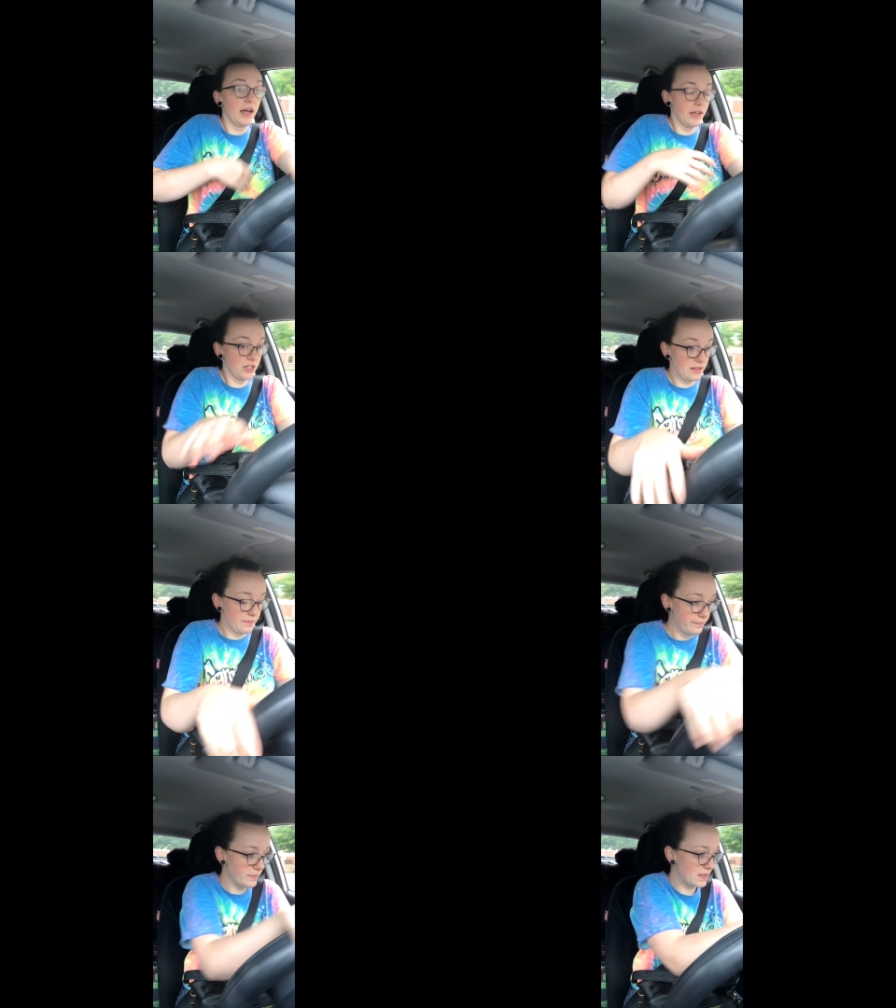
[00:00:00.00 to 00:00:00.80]
it just
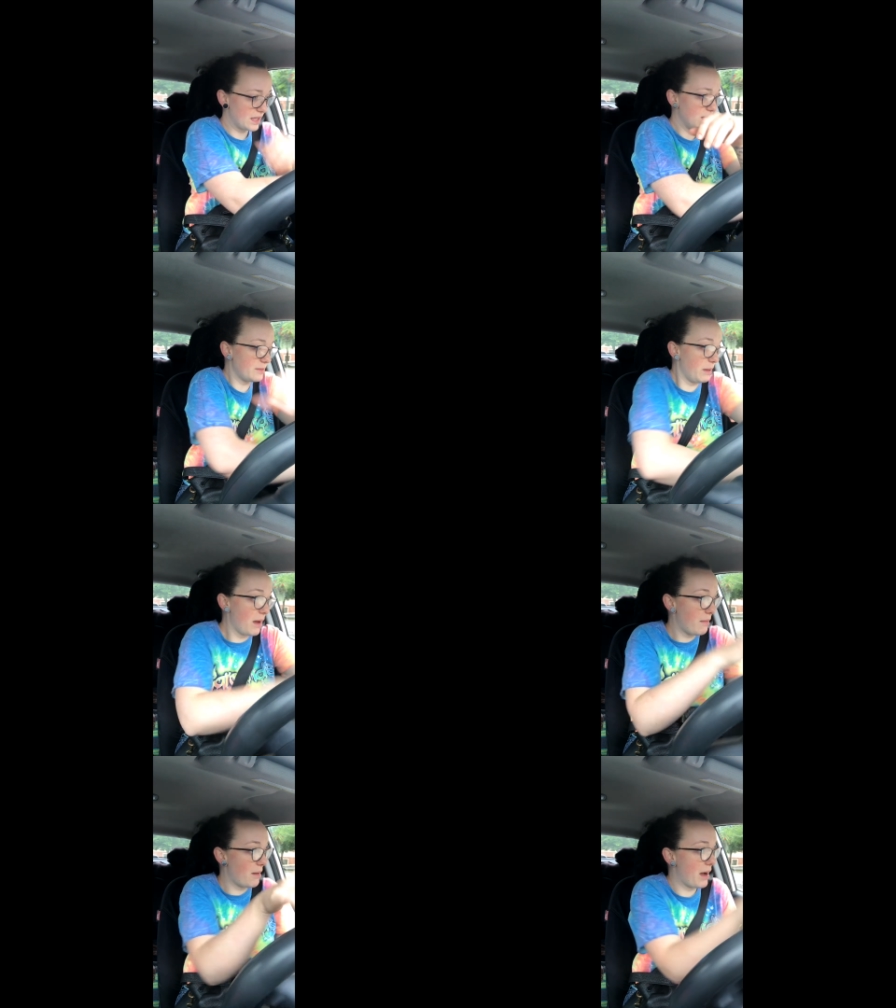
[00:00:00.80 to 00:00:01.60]
excuse me
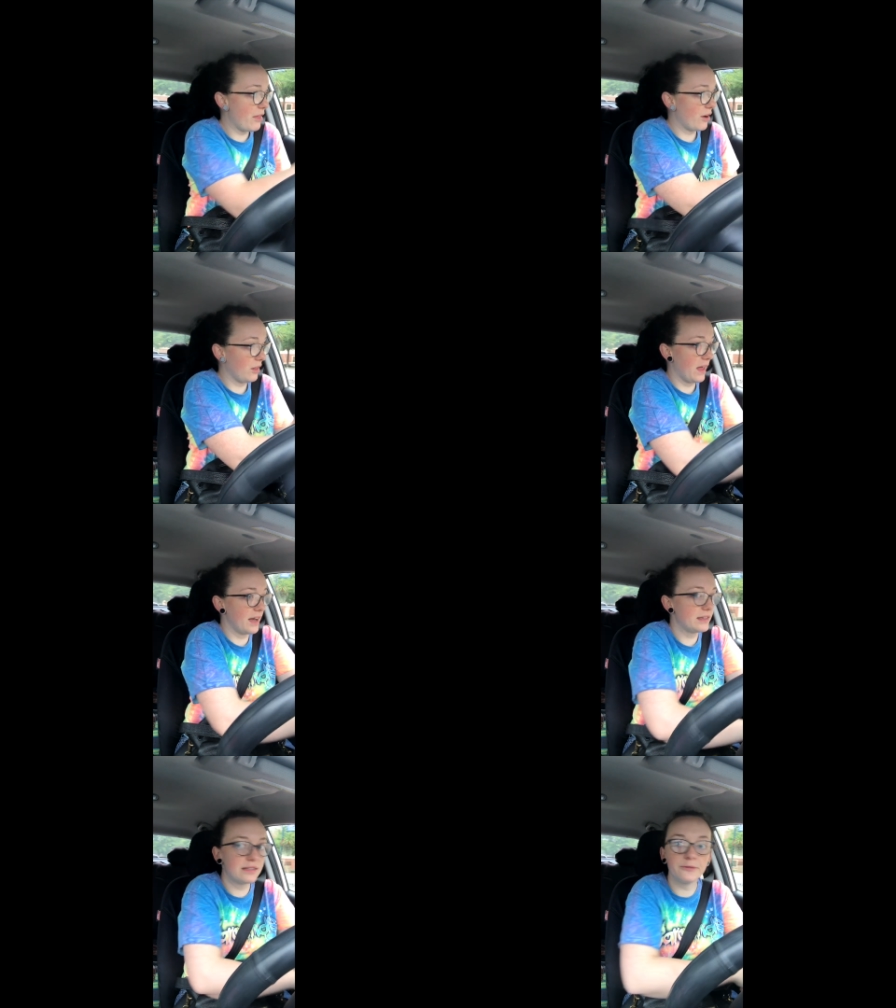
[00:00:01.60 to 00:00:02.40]
made my mouth hurt
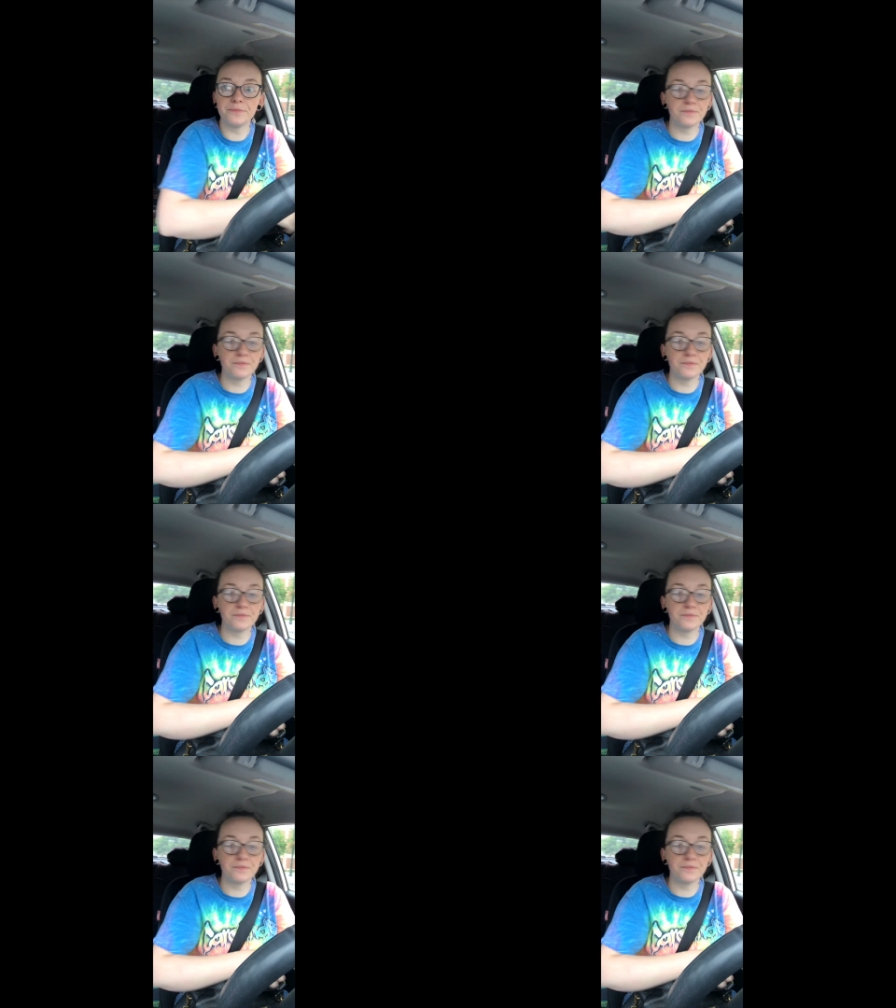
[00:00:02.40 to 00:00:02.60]
less